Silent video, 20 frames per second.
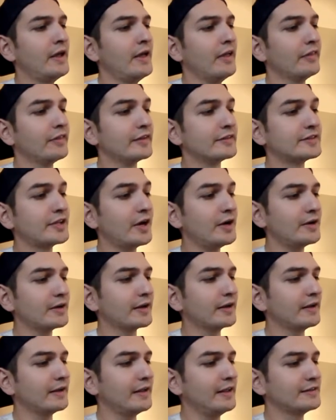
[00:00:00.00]
the
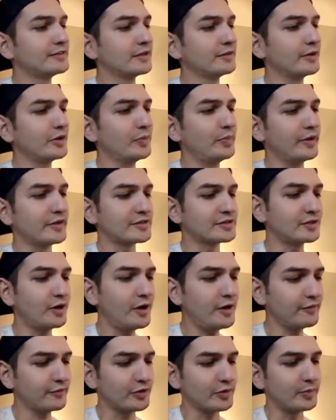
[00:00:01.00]
tongue is a little bit
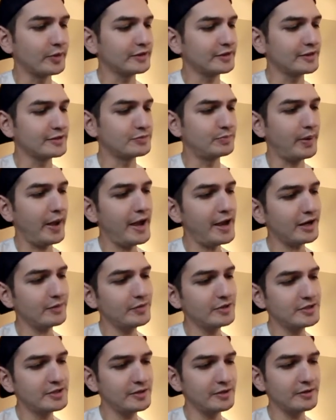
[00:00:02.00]
softer, but this back
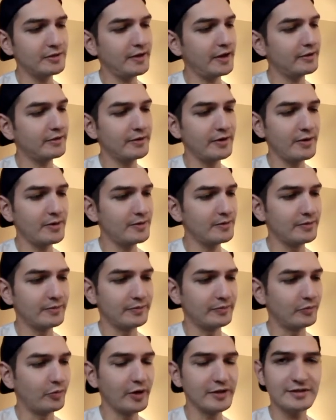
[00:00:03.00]
material, I don't
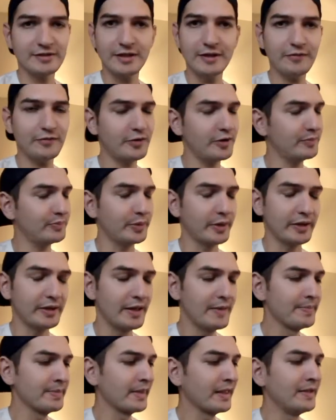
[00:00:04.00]
know what's different,
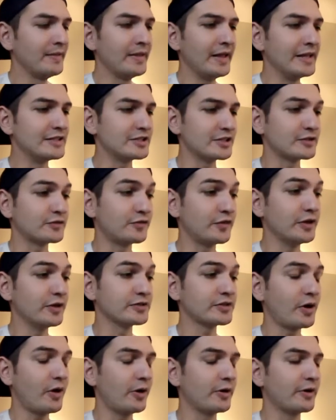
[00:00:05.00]
but it just
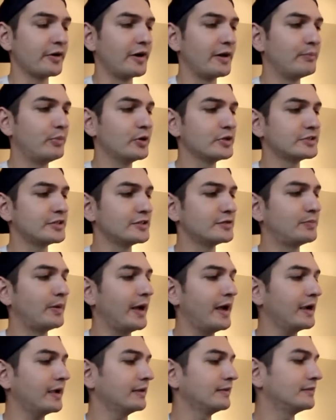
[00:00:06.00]
feels harder, and it pushes
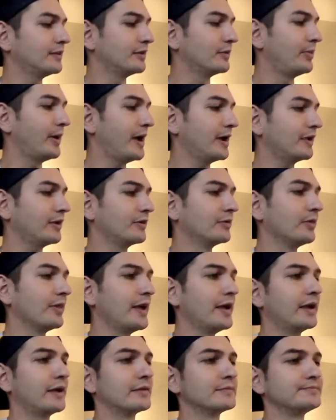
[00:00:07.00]
back into the back of your
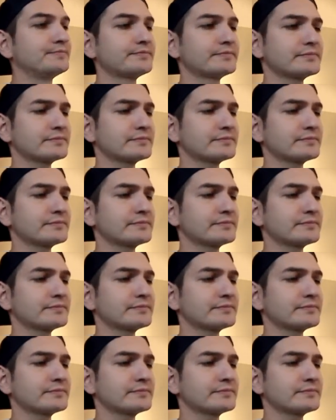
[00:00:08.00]
leg, and